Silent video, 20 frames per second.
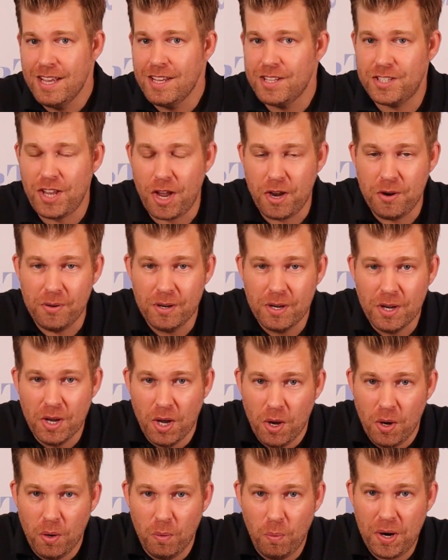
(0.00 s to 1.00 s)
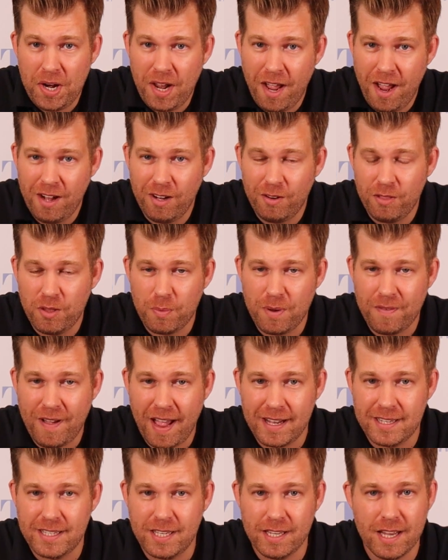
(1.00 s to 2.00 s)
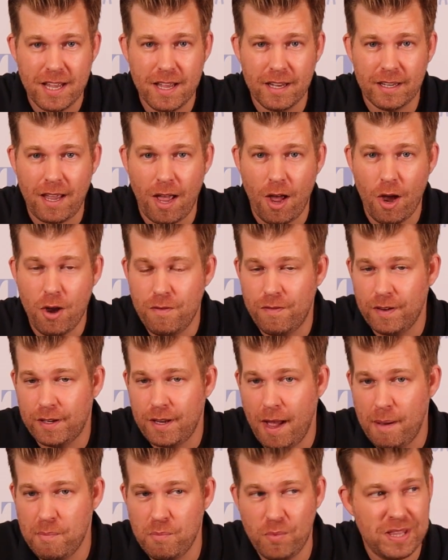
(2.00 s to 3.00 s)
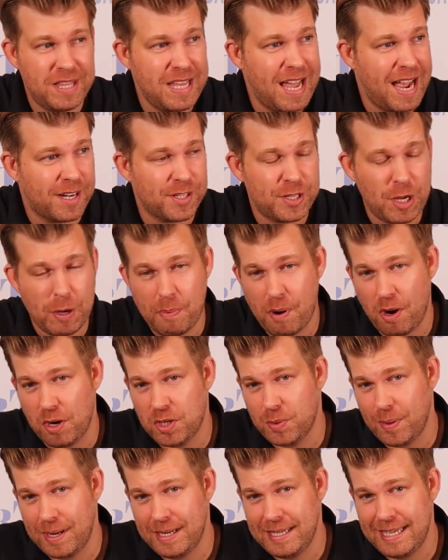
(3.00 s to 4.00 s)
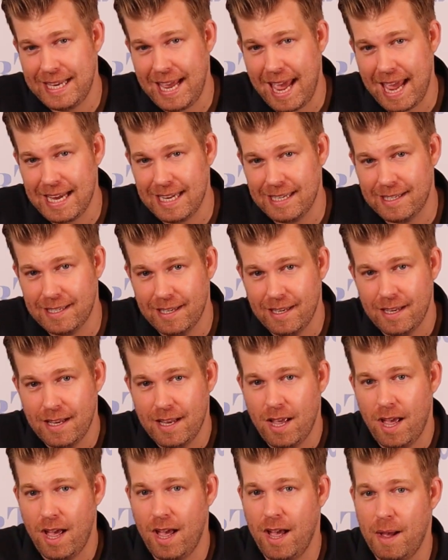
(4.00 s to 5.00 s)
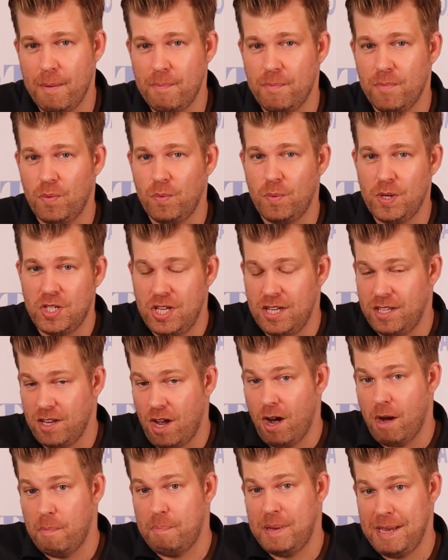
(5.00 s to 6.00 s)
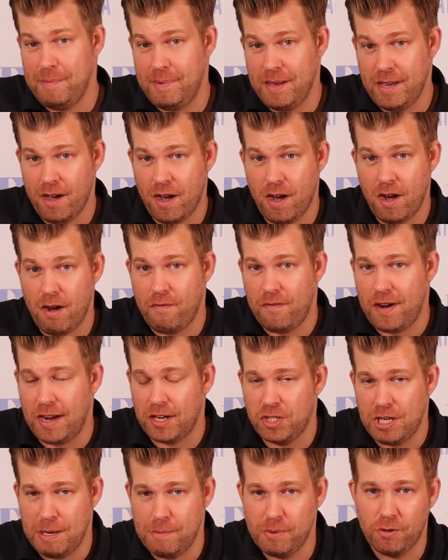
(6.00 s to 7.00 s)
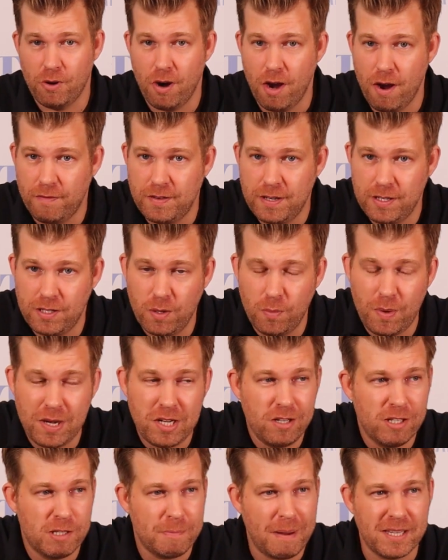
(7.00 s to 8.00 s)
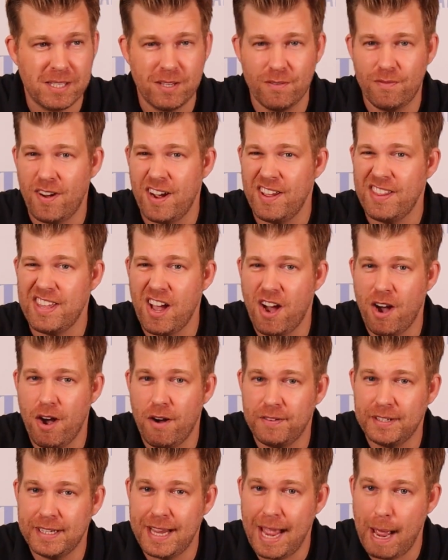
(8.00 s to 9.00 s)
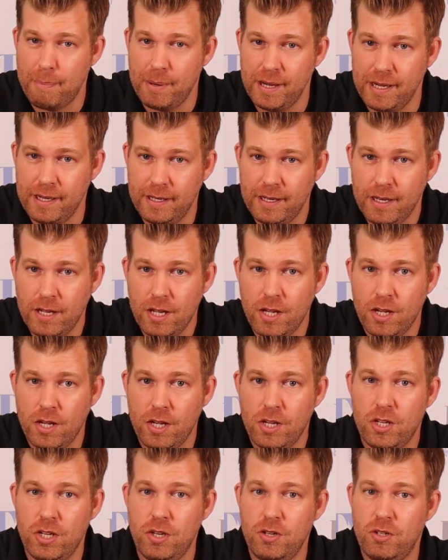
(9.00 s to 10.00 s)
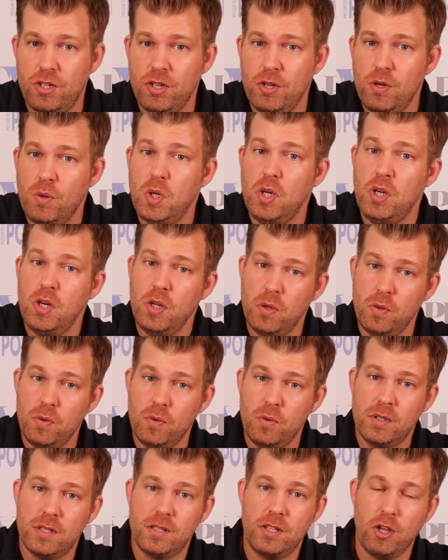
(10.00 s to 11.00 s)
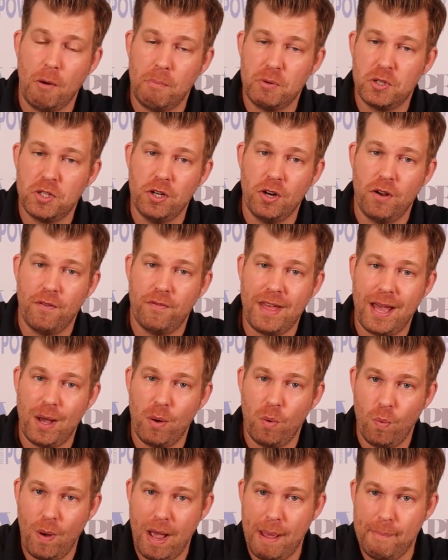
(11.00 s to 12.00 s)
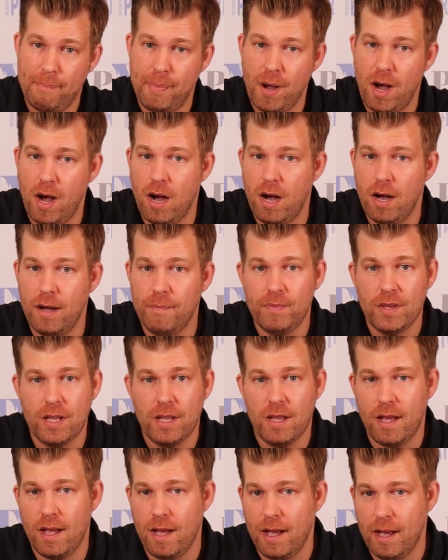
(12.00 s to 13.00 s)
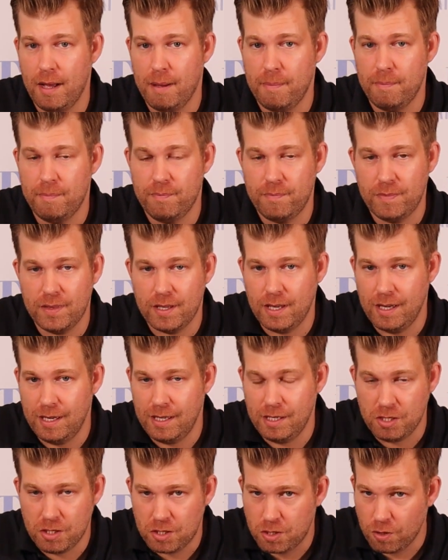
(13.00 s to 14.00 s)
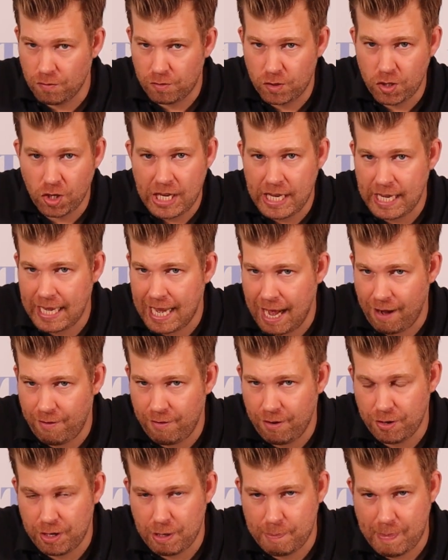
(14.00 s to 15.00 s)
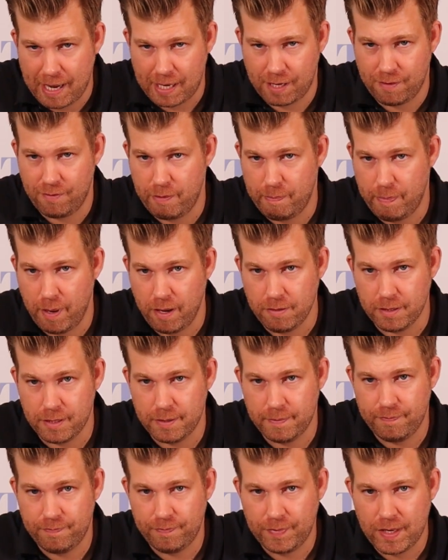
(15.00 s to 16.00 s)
So, one hurdle that we've had to overcome with the Axopar 28, which is our PBR flagship craft, is that when you specify the aft cabin, you do lose the option of that wet bar and sort of cooking area on the back of the boat.